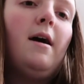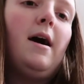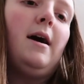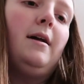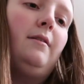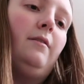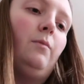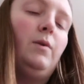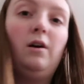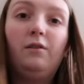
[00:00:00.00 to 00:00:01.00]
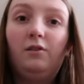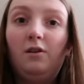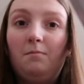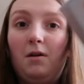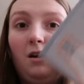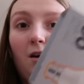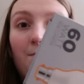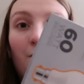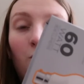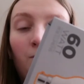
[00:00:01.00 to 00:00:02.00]
and we've got some
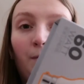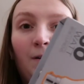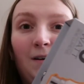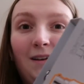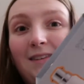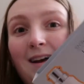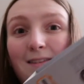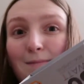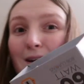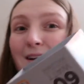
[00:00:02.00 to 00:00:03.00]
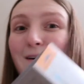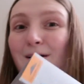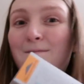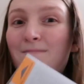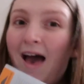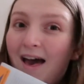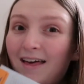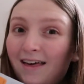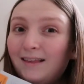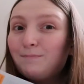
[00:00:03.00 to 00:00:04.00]
light bulbs because, as you may know,
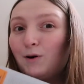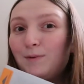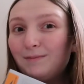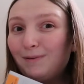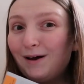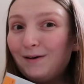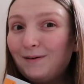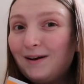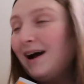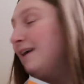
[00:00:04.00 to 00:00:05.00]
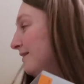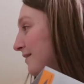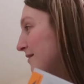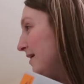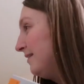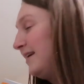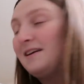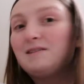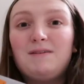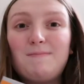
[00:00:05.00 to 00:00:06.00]
this bulb has blown, and it's
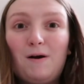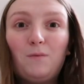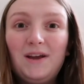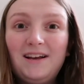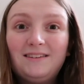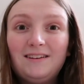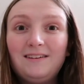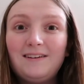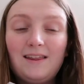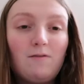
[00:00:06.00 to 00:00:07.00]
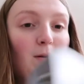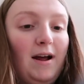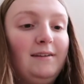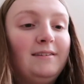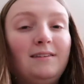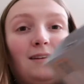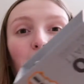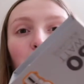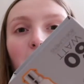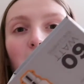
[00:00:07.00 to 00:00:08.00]
taken me about a week to get that replaced. So
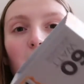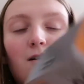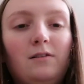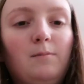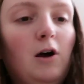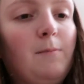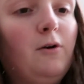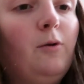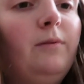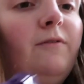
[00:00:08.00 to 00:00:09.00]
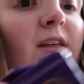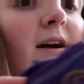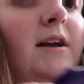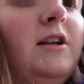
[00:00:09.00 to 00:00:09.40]
I've got some light bulbs for that